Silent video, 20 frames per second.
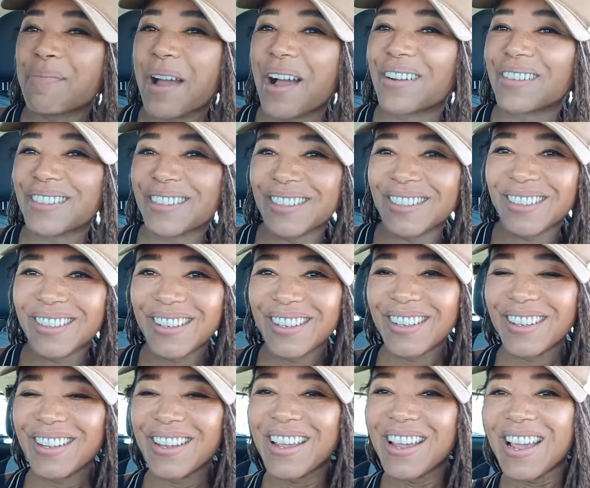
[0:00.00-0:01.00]
I'm out.
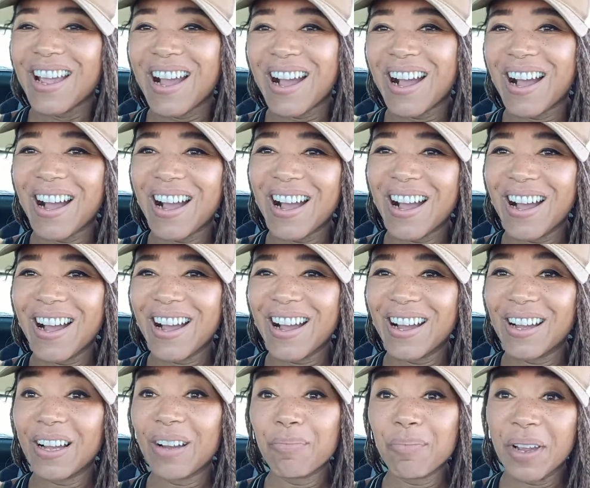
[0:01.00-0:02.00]

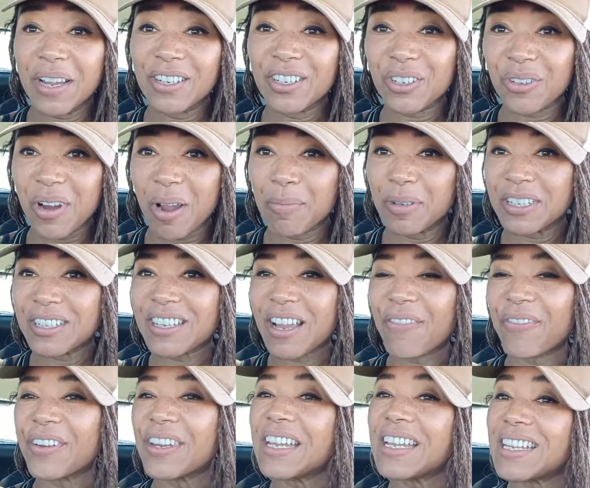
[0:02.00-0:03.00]
My Instagram is
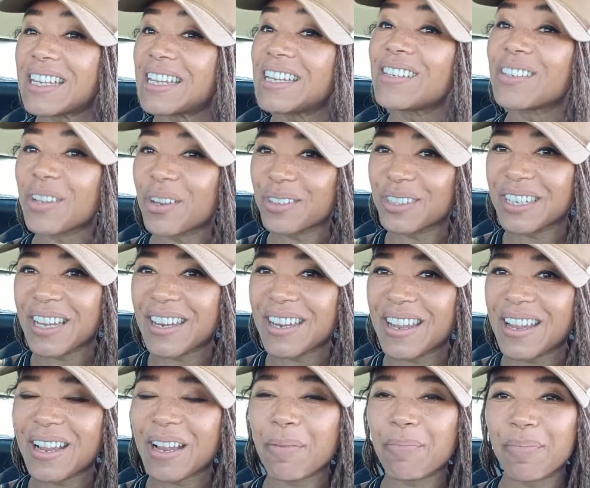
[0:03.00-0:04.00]
Stephanie
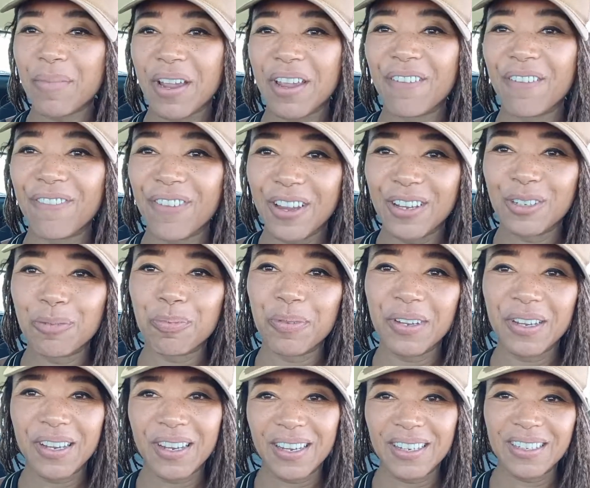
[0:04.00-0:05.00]
Ketogenic. My
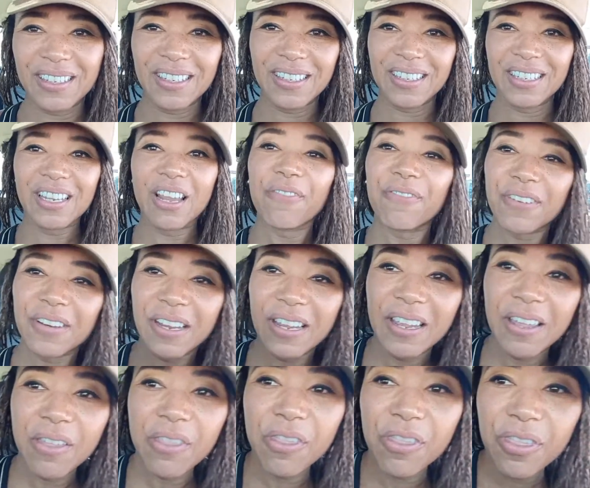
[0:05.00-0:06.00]
Facebook is in
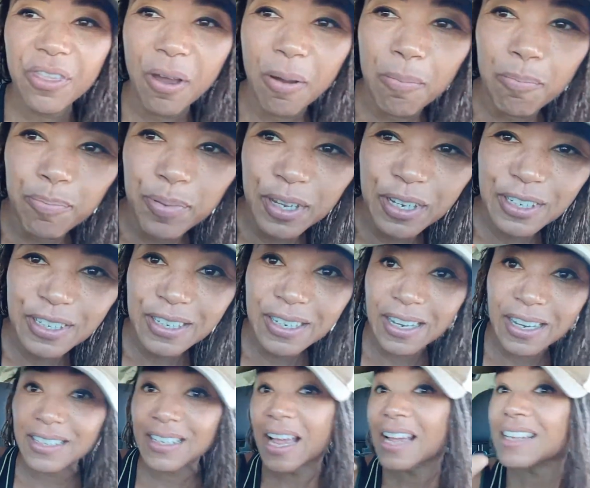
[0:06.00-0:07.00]
Stephanie the
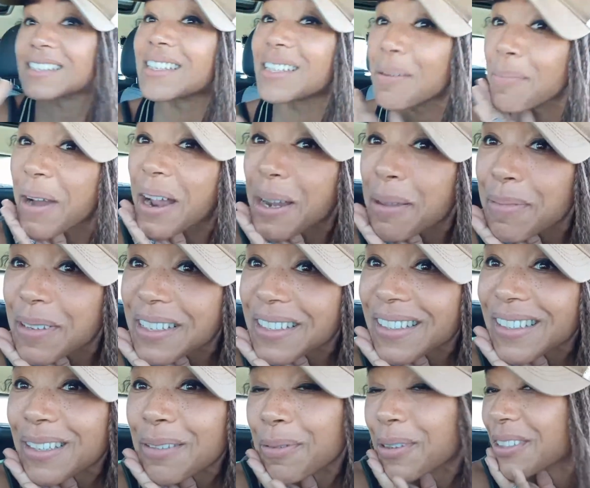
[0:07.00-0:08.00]
Business, as in the body
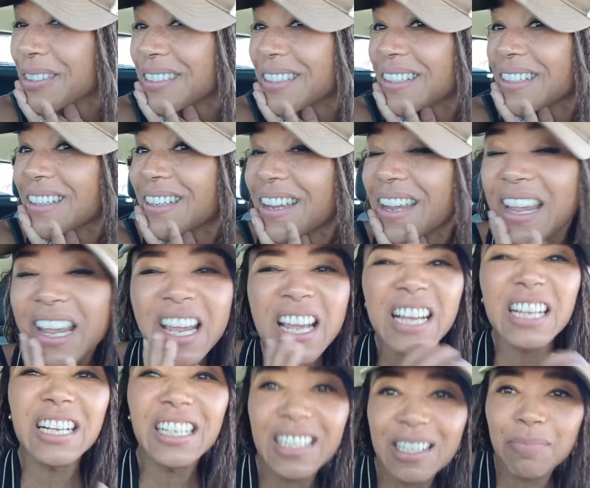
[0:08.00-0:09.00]
business person.
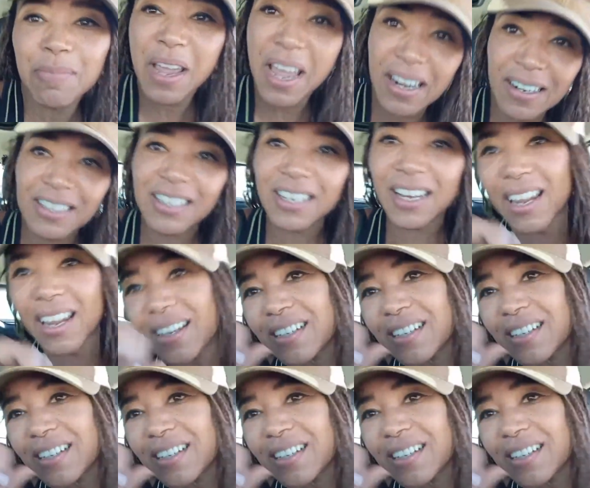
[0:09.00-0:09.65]
I've got some energy.